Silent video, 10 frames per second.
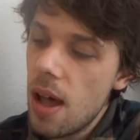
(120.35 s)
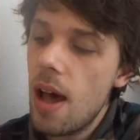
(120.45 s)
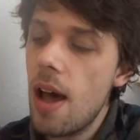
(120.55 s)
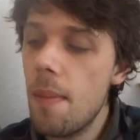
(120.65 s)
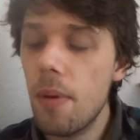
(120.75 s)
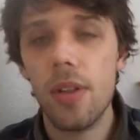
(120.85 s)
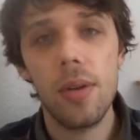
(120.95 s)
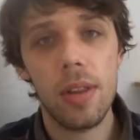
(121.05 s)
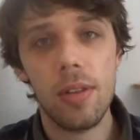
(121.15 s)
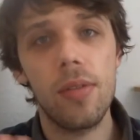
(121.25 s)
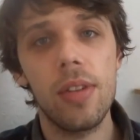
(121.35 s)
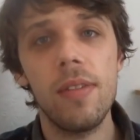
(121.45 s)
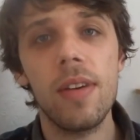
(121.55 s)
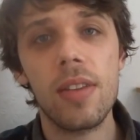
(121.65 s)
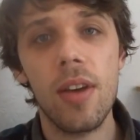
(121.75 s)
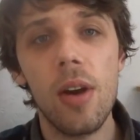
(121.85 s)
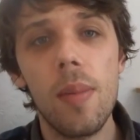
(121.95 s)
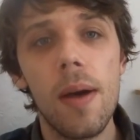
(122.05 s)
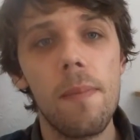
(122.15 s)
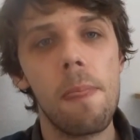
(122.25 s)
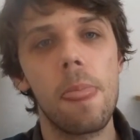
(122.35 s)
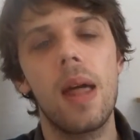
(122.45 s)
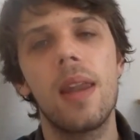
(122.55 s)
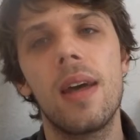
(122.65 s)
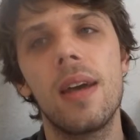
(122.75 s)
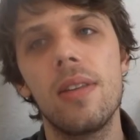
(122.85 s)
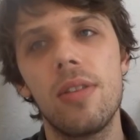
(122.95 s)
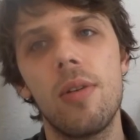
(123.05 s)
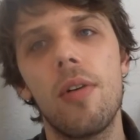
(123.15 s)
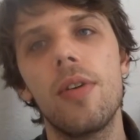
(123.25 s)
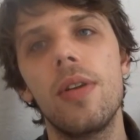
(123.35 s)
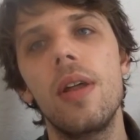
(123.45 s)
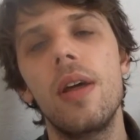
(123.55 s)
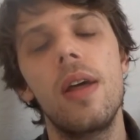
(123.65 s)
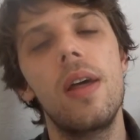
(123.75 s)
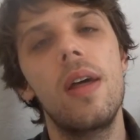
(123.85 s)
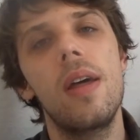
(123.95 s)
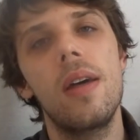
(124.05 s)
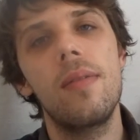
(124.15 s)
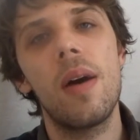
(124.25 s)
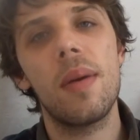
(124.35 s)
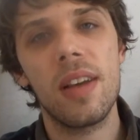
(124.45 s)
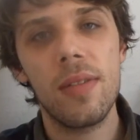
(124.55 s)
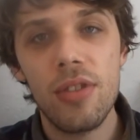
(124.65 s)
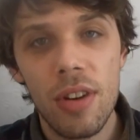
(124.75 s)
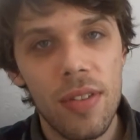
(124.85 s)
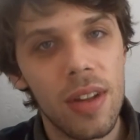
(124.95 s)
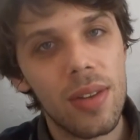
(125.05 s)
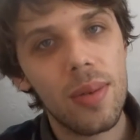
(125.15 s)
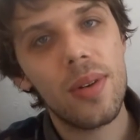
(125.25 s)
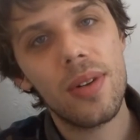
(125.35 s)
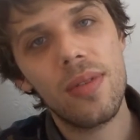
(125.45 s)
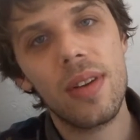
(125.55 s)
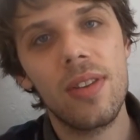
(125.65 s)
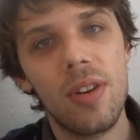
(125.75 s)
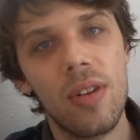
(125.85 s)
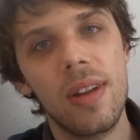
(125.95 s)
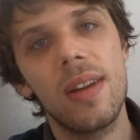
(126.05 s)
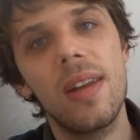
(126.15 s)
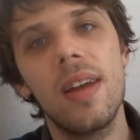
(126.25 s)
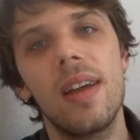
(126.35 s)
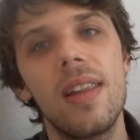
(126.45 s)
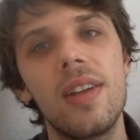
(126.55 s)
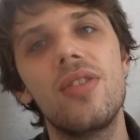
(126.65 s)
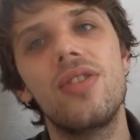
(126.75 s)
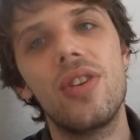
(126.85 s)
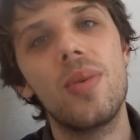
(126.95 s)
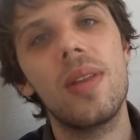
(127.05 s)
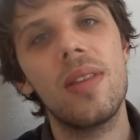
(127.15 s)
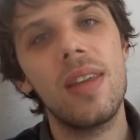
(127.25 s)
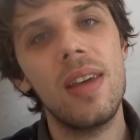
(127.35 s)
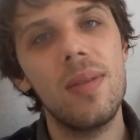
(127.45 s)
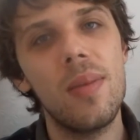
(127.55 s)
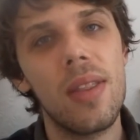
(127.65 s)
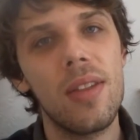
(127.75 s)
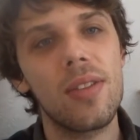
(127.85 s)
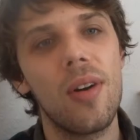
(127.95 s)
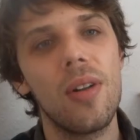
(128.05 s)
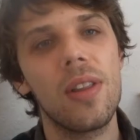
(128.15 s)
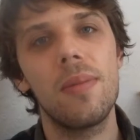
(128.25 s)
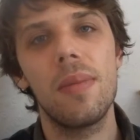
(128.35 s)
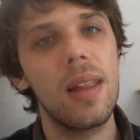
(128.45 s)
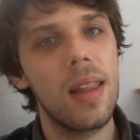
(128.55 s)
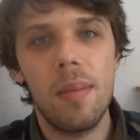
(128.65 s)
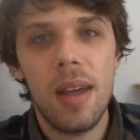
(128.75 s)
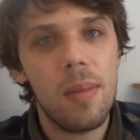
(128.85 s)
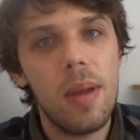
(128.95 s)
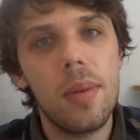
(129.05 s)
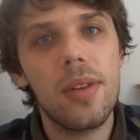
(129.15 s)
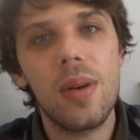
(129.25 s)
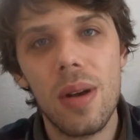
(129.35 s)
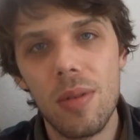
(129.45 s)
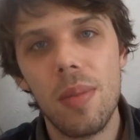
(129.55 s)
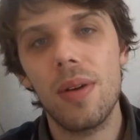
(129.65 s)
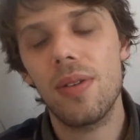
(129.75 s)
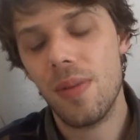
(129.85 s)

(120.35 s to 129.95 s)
Um, although there's obviously Victober, and I do often find myself drifting towards Victorian literature when the weather's colder, like many people do, I suppose.